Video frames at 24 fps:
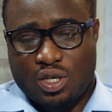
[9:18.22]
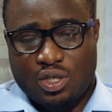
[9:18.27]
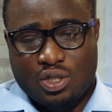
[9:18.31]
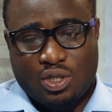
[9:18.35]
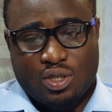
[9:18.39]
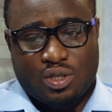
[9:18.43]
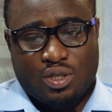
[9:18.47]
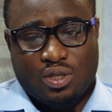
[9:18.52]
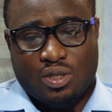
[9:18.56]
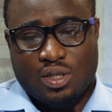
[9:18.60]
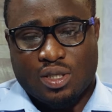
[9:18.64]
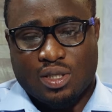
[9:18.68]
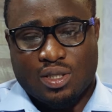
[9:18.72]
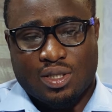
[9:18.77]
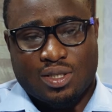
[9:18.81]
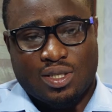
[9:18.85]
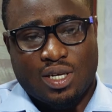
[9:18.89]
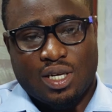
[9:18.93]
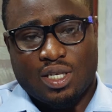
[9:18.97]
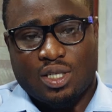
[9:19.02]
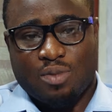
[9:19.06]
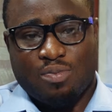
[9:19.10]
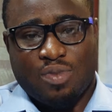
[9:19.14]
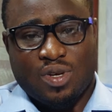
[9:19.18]
Traditionally, the
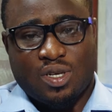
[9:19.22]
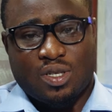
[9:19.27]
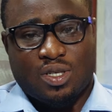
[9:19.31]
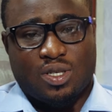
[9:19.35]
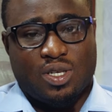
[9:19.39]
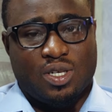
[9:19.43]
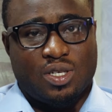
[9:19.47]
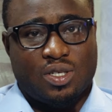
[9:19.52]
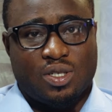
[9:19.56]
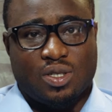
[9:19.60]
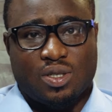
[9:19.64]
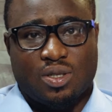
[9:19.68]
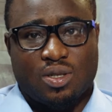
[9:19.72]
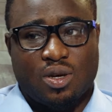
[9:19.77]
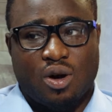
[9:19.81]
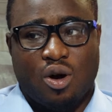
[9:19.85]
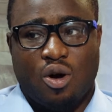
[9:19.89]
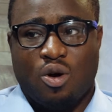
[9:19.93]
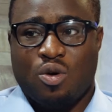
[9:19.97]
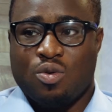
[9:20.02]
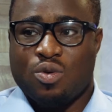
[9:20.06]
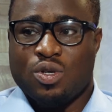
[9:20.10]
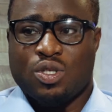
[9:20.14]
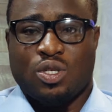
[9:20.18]
tech space is
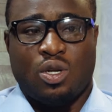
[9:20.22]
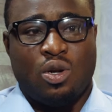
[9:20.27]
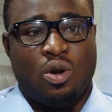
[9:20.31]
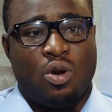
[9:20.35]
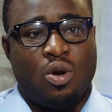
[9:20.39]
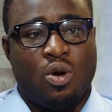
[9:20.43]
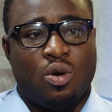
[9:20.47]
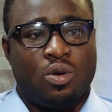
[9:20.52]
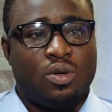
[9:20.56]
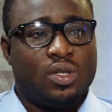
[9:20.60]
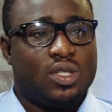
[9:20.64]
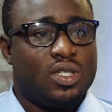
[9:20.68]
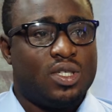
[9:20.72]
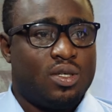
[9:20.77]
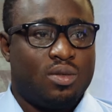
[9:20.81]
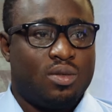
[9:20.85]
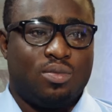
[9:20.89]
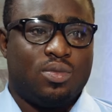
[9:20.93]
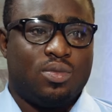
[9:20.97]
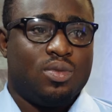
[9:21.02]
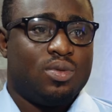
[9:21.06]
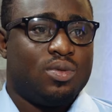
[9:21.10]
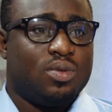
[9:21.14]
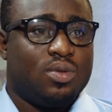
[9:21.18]
always a
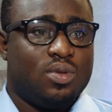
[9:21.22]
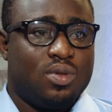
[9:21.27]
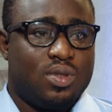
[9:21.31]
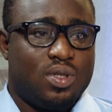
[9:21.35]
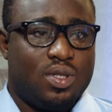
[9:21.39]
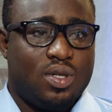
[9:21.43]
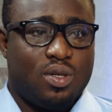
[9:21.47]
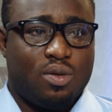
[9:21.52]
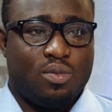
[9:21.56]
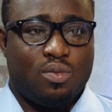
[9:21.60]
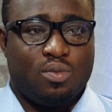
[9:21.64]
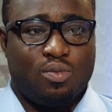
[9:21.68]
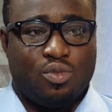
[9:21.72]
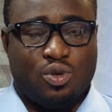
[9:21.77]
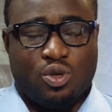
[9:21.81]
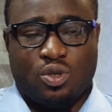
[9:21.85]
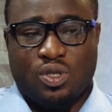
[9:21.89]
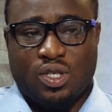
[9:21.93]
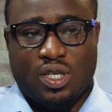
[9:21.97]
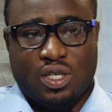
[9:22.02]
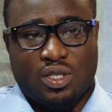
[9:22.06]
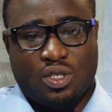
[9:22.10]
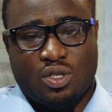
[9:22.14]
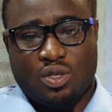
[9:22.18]
long-term term
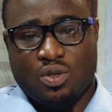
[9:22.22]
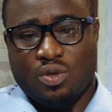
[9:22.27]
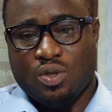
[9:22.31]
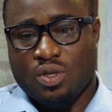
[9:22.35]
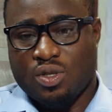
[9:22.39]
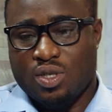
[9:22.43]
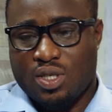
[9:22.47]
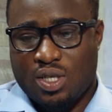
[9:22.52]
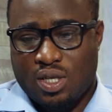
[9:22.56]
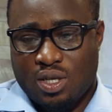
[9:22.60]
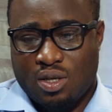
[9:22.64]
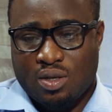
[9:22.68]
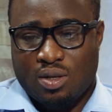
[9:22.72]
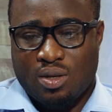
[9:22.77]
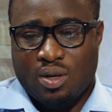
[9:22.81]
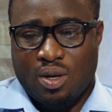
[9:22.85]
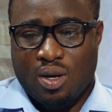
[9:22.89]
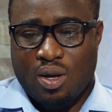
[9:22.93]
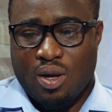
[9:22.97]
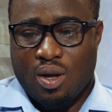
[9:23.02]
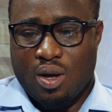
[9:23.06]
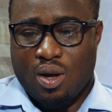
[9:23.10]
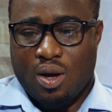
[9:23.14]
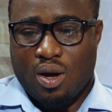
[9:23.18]
project. So you see
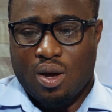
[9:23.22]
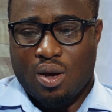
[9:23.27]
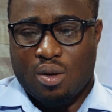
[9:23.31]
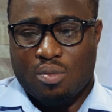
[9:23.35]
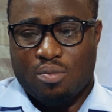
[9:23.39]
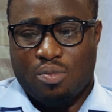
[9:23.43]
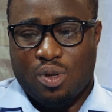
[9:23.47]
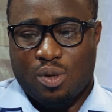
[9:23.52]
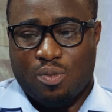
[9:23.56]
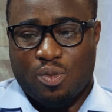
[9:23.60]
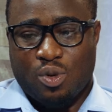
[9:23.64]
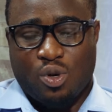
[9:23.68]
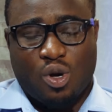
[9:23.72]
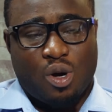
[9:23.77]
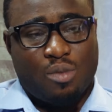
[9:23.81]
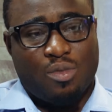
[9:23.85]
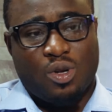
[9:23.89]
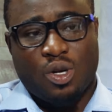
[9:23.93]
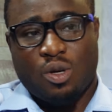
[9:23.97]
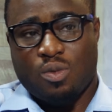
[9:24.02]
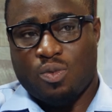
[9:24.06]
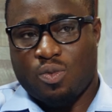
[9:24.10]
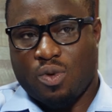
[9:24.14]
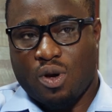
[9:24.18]
um, people
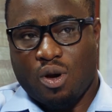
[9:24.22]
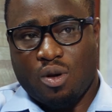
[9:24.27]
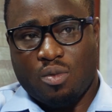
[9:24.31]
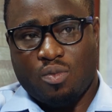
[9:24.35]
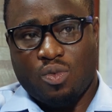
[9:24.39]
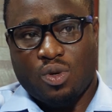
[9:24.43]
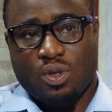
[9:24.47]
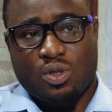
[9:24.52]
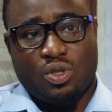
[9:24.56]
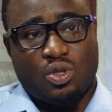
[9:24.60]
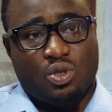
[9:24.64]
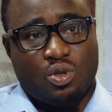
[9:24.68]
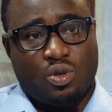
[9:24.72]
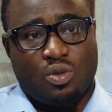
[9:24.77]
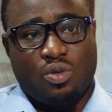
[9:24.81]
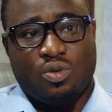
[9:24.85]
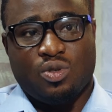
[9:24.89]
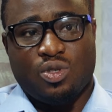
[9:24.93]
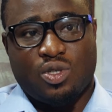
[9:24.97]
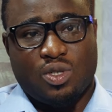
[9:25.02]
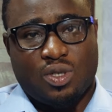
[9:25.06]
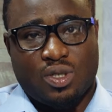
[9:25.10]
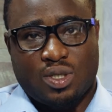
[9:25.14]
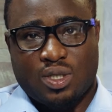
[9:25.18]
coming up with
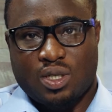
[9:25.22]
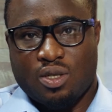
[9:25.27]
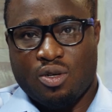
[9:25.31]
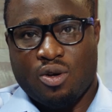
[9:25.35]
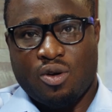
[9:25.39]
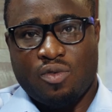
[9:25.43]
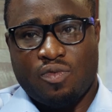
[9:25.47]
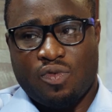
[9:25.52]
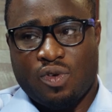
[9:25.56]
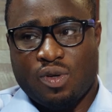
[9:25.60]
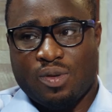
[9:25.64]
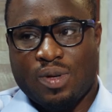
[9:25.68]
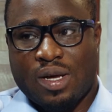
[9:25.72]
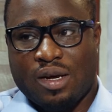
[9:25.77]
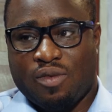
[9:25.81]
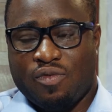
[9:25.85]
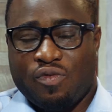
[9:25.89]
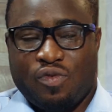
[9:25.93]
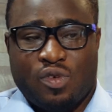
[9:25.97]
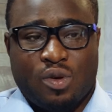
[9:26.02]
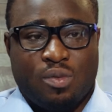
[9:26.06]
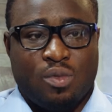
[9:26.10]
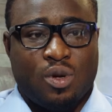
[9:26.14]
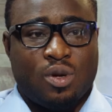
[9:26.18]
solutions and offering like
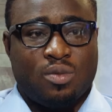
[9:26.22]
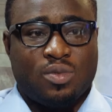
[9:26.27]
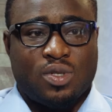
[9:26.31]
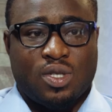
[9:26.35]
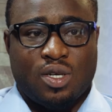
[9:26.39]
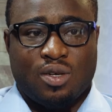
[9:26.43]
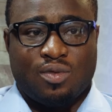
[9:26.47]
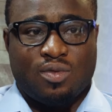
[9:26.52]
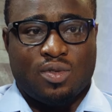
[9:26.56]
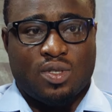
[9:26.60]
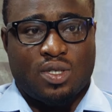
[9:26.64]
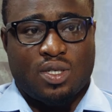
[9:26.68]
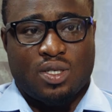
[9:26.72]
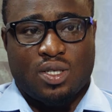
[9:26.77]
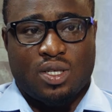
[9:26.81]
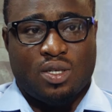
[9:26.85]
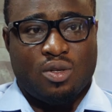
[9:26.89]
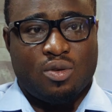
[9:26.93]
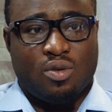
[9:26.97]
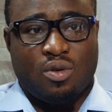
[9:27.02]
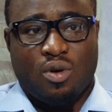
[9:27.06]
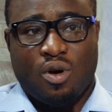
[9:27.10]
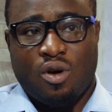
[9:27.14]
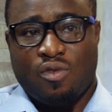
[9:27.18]
freemium services,
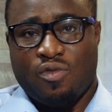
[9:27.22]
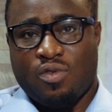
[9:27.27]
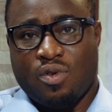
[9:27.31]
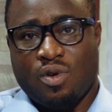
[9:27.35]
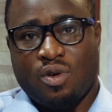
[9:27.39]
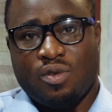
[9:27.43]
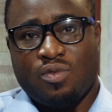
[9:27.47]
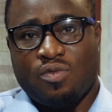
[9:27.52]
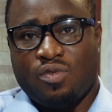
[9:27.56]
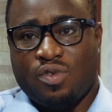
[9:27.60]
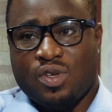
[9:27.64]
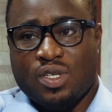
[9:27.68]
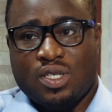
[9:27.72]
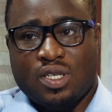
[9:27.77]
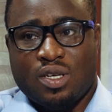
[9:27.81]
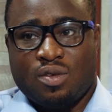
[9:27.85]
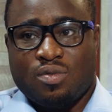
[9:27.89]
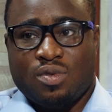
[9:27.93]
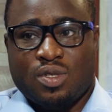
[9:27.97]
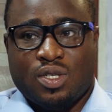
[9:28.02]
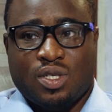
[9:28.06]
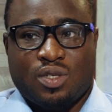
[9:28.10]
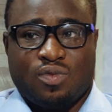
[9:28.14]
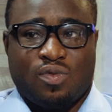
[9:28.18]
and they'll offer free
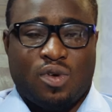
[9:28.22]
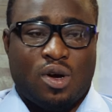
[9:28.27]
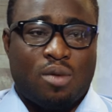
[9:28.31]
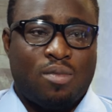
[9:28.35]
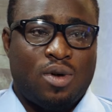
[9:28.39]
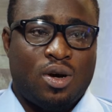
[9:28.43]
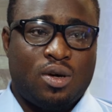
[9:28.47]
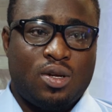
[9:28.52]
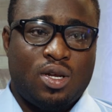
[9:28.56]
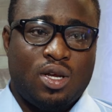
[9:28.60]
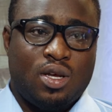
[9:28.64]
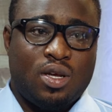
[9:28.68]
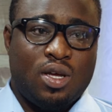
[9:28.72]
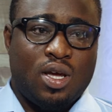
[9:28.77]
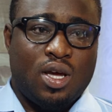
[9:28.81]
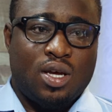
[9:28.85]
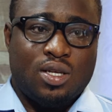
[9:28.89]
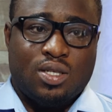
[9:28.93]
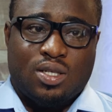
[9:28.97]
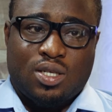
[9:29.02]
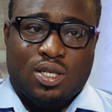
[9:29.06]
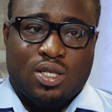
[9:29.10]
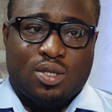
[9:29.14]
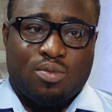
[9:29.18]
services for about a
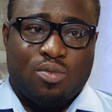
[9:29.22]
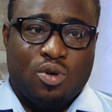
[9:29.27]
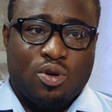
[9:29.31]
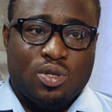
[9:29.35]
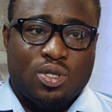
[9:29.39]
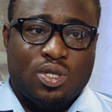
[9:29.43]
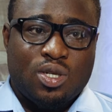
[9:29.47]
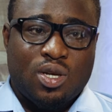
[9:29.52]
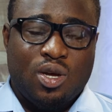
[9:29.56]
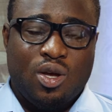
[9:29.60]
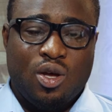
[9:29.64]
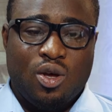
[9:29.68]
year, six months.